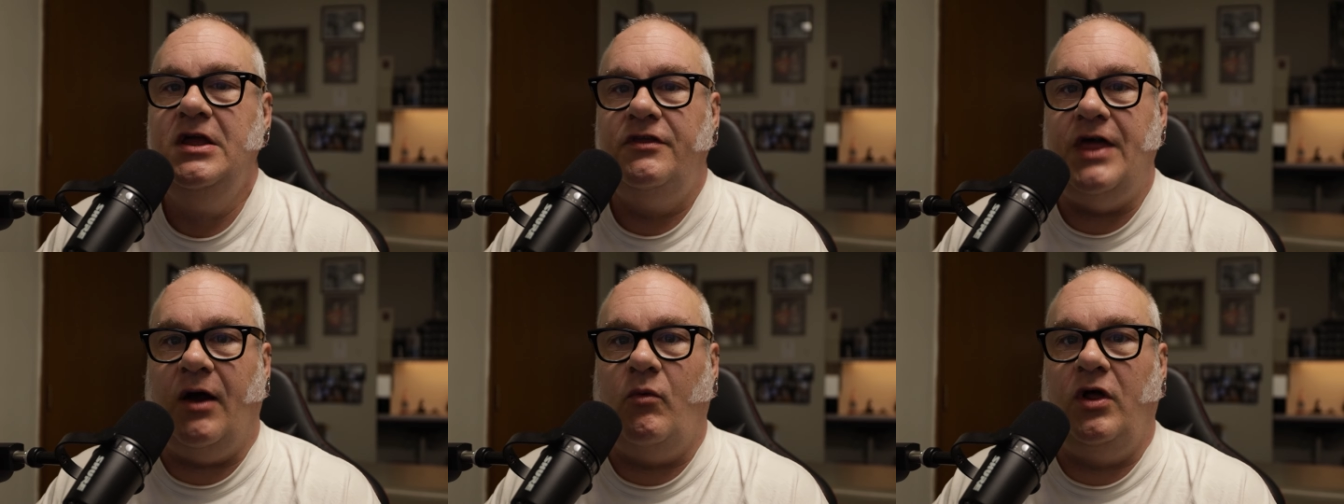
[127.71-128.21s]

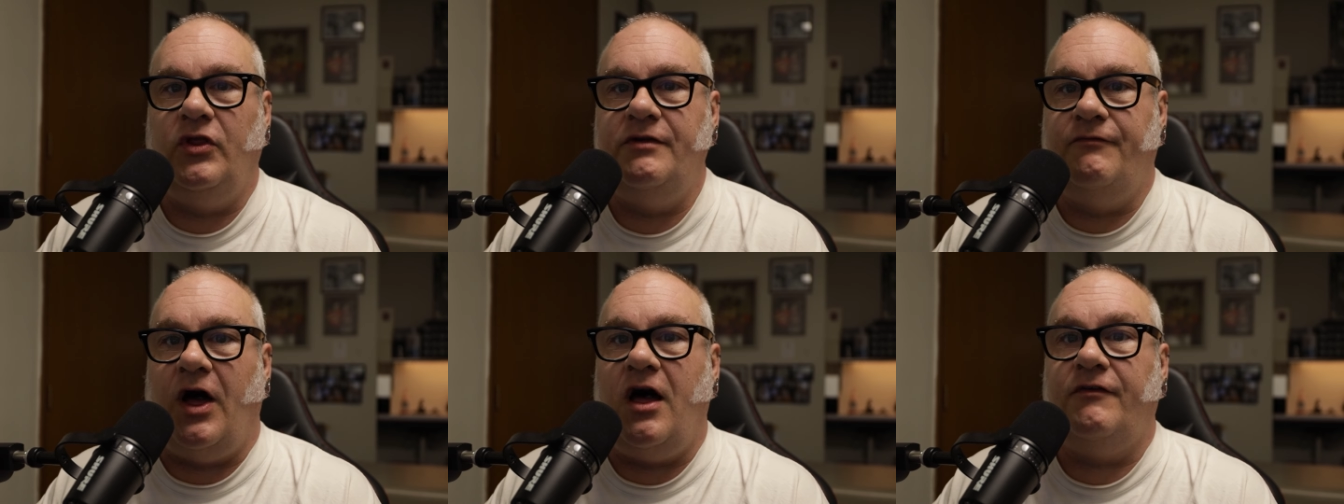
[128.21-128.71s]
That will
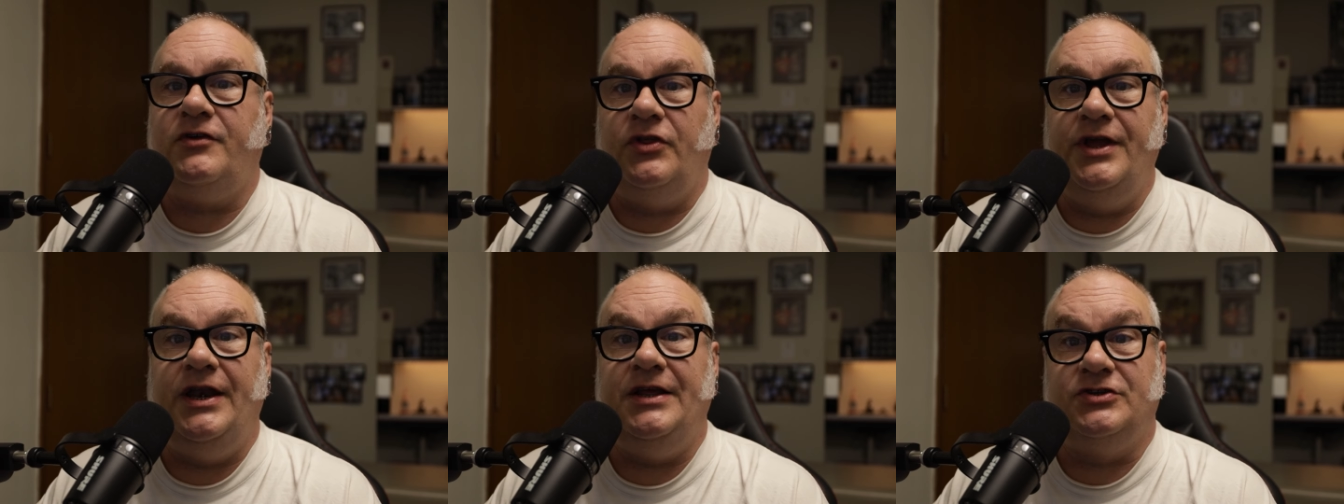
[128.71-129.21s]
involve
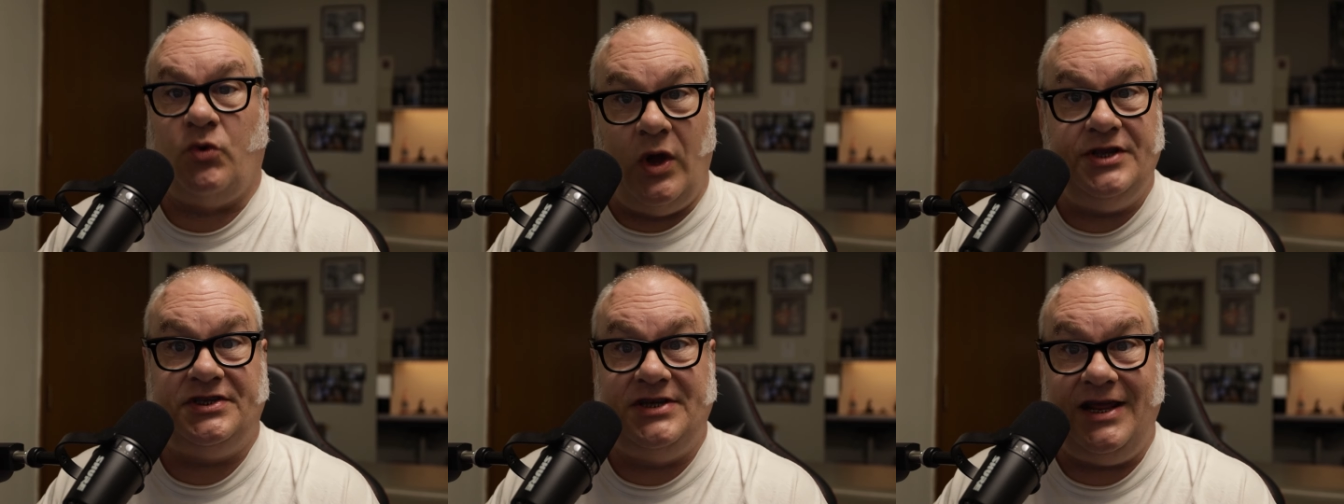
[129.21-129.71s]
cleaning
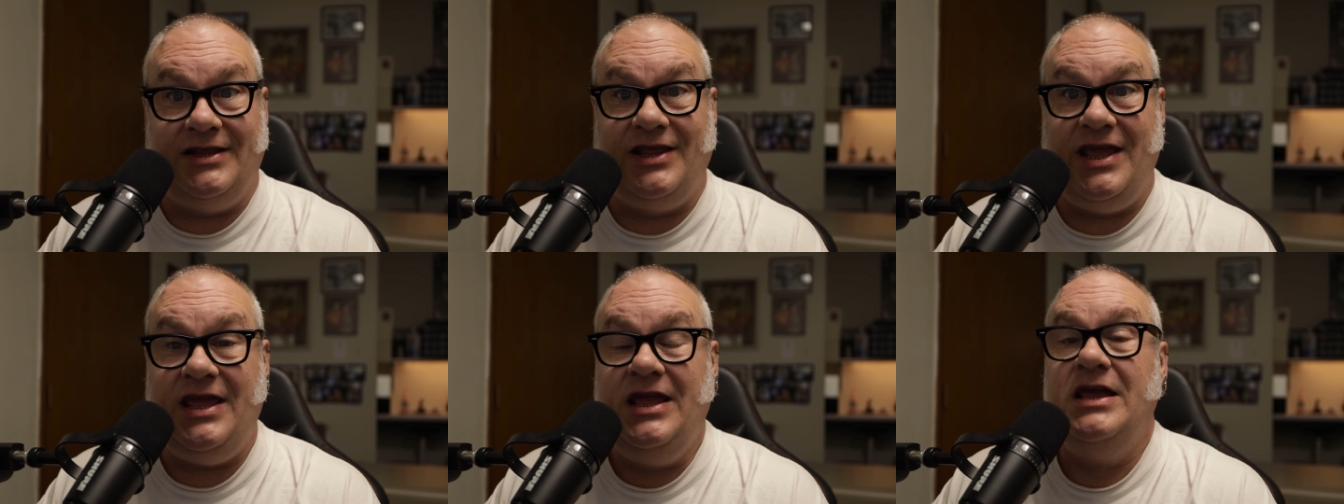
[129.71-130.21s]
twice
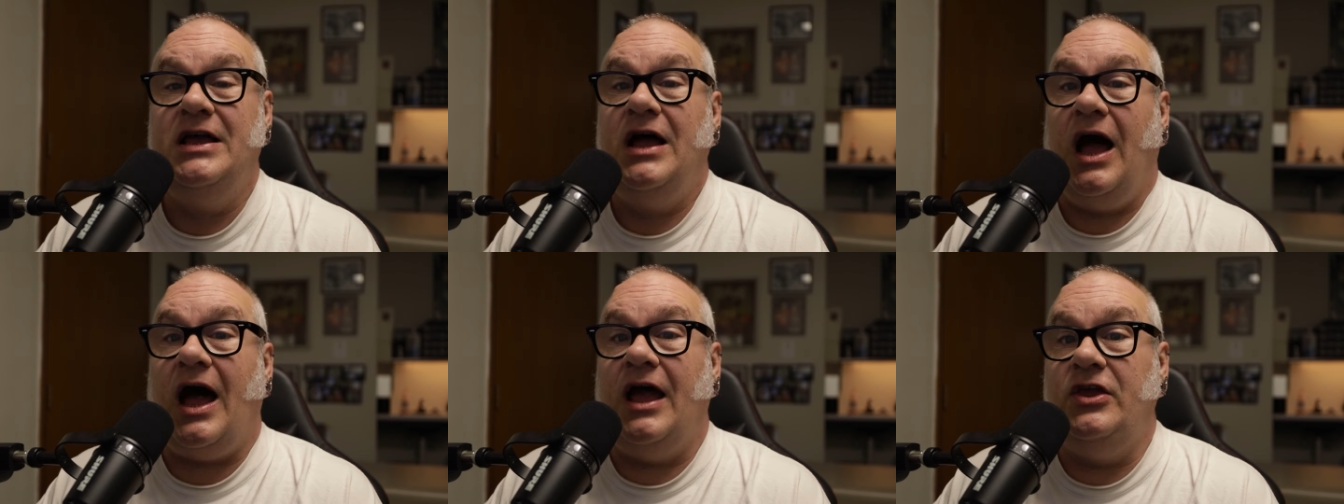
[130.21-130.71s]
daily,
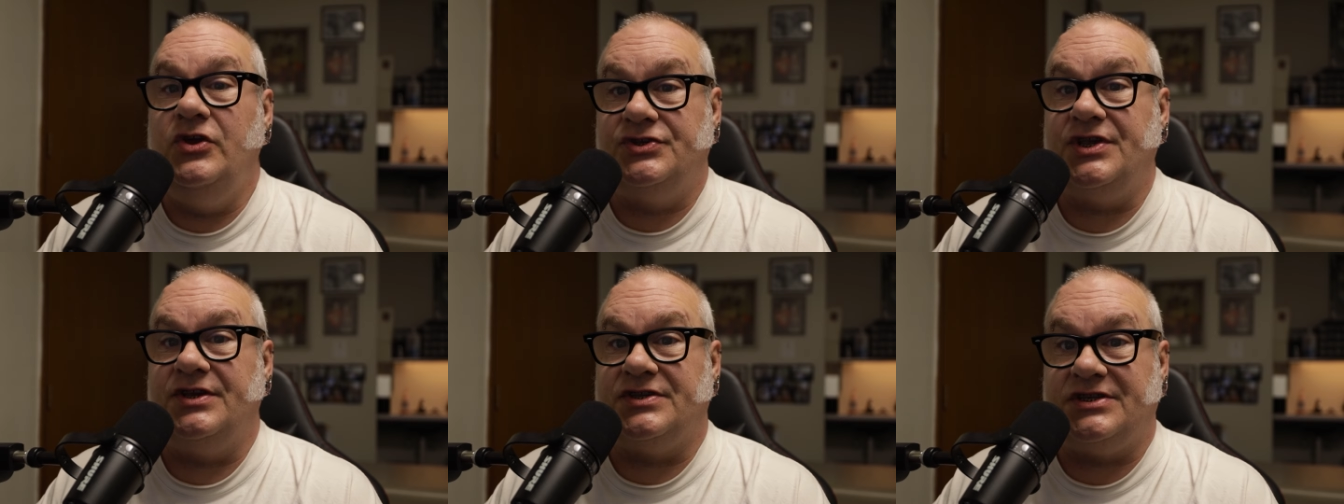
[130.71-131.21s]
uh,
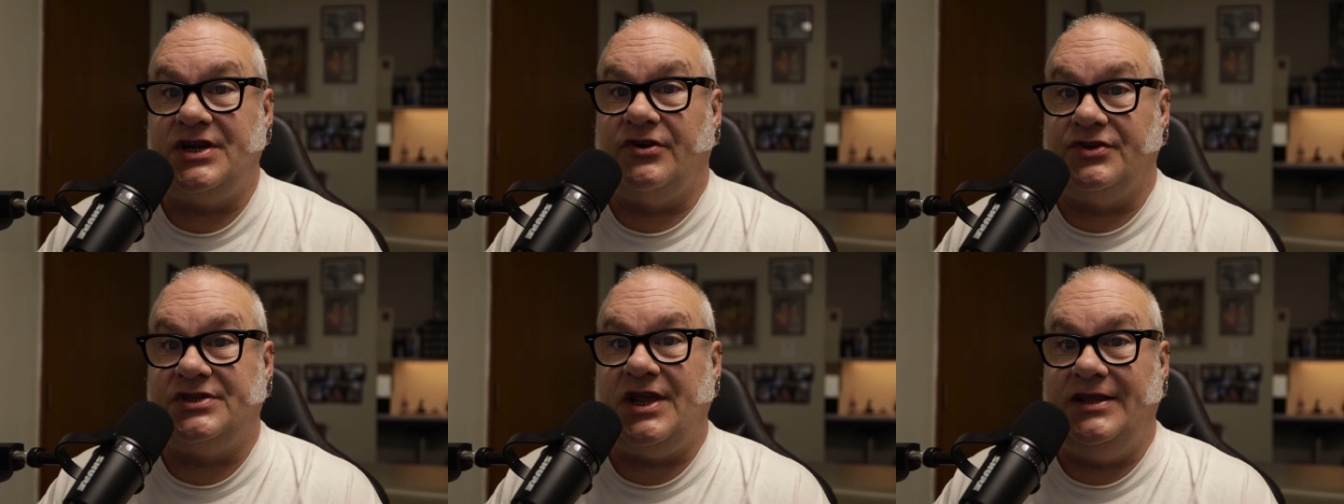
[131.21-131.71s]
using a
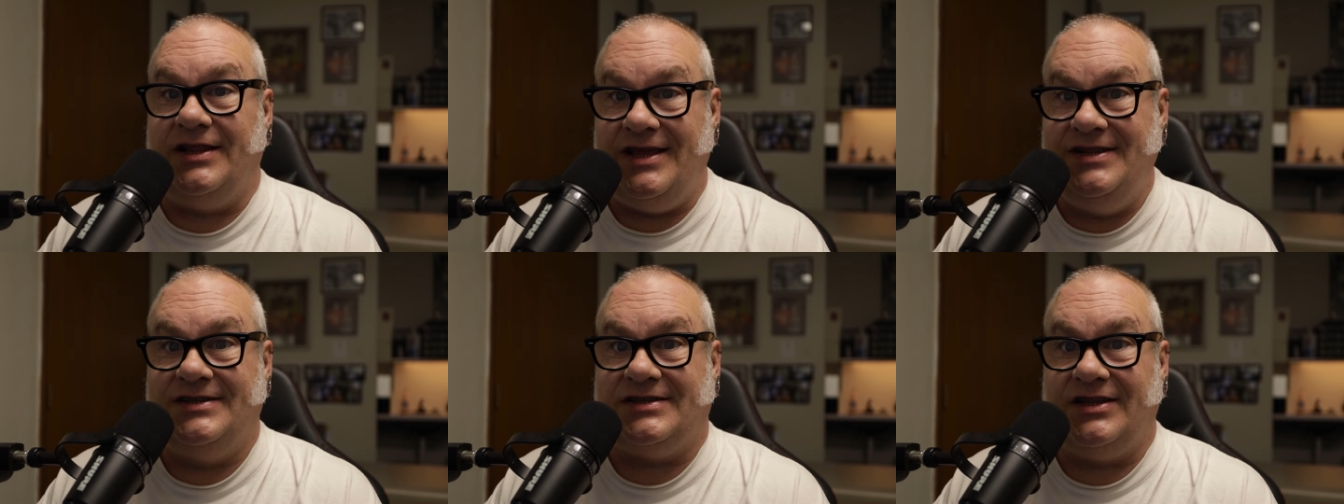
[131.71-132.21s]
sterile
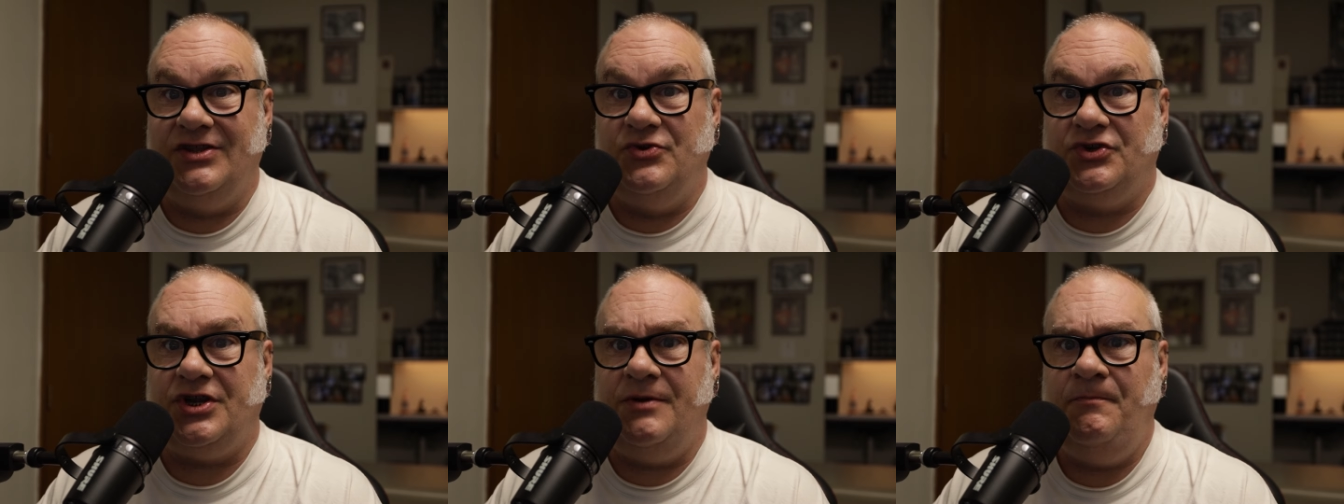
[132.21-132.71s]
saline
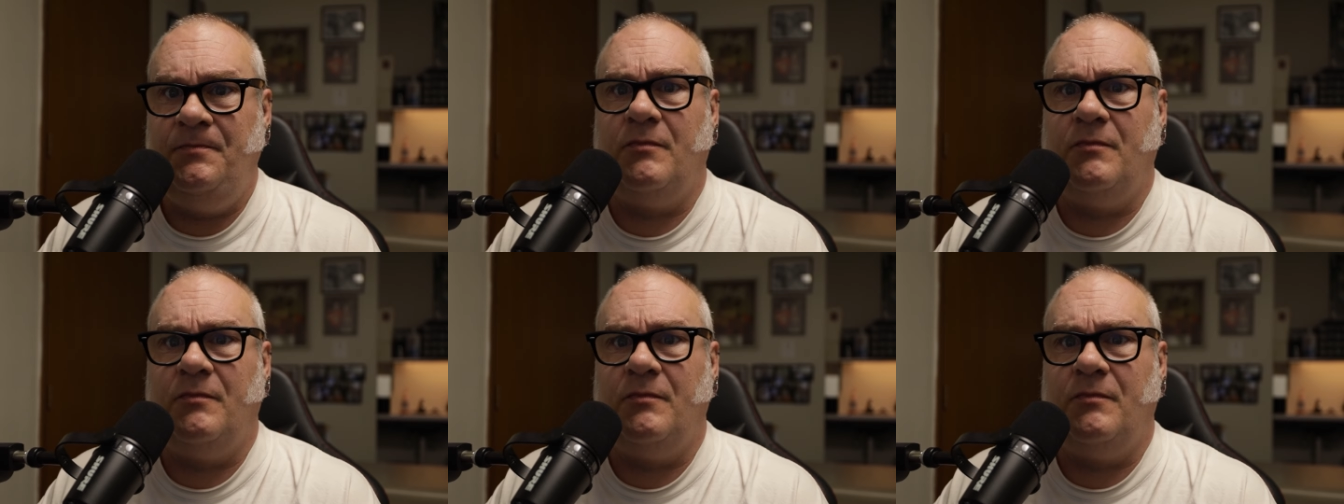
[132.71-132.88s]
solution.